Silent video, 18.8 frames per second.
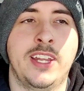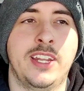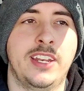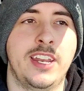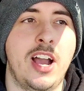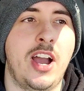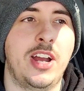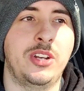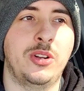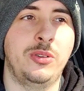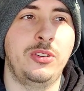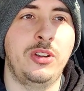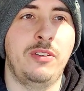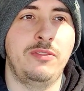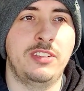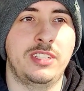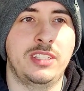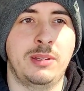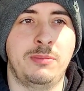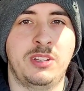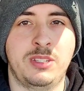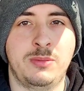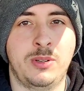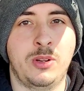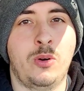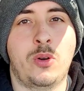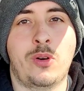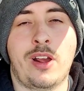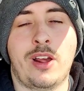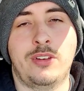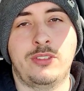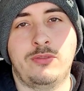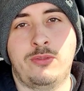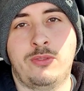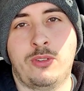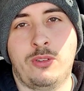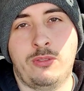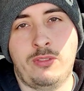Now, I don't know if this is something that's been going around for